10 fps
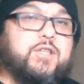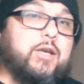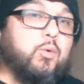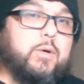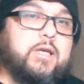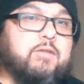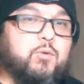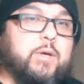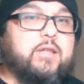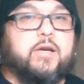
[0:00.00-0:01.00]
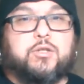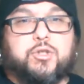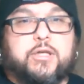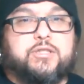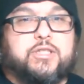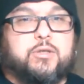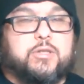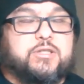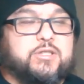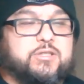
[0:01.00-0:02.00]
They don't want to give away their trade
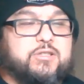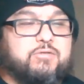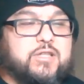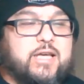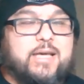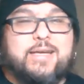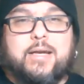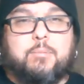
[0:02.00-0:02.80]
secrets and stuff like that.